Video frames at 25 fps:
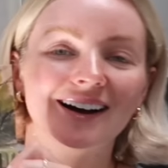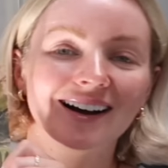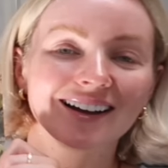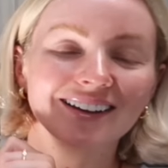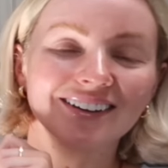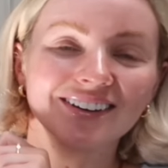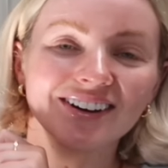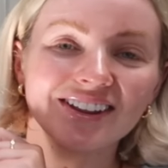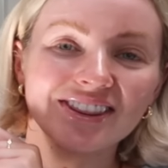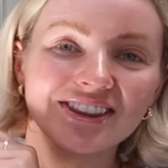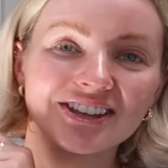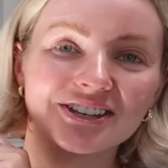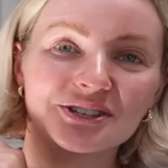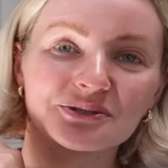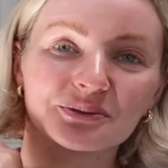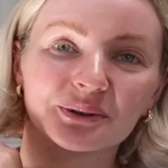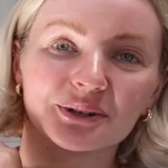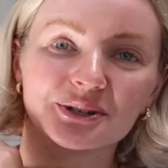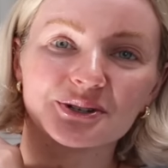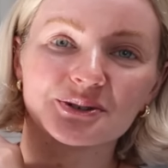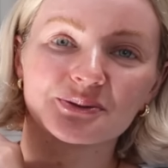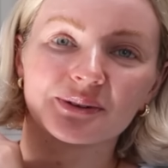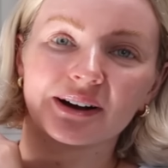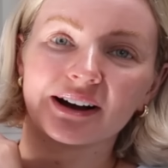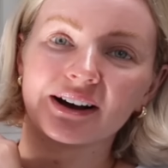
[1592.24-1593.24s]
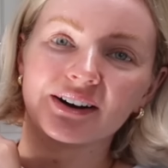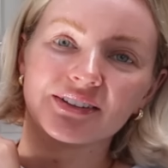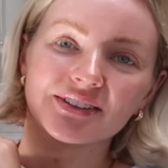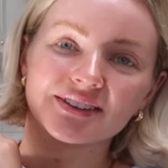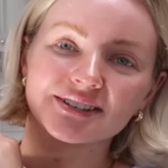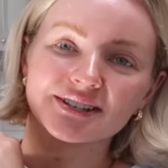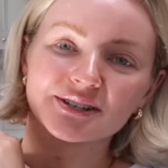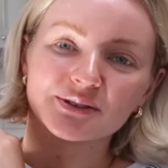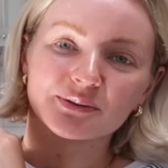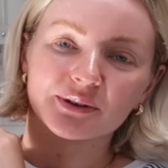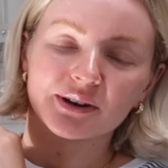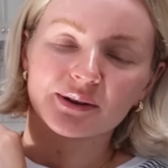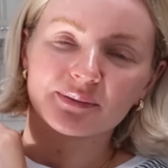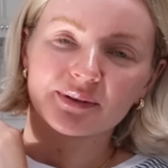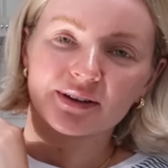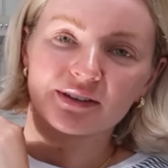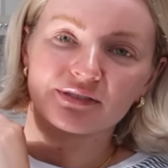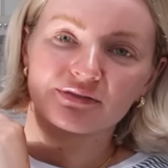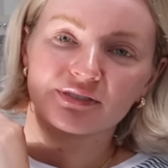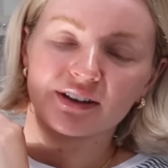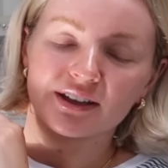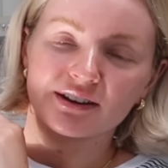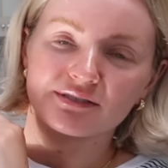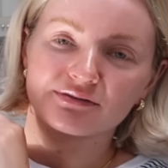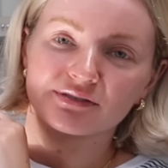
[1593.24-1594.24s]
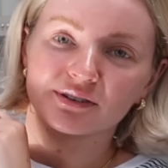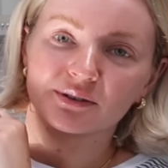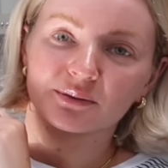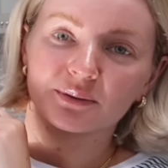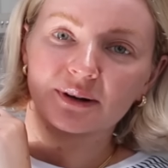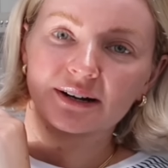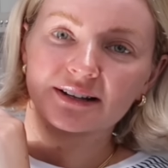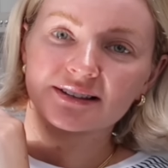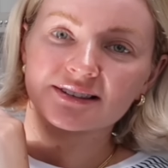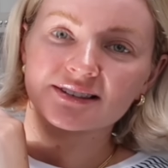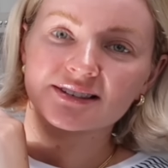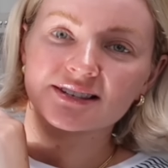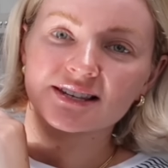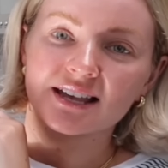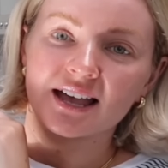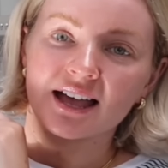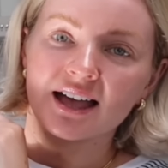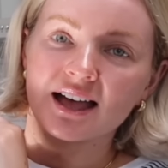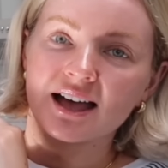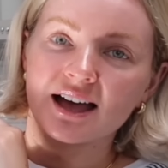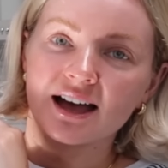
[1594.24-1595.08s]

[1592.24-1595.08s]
I got this one as well. This is one of my favorite ones.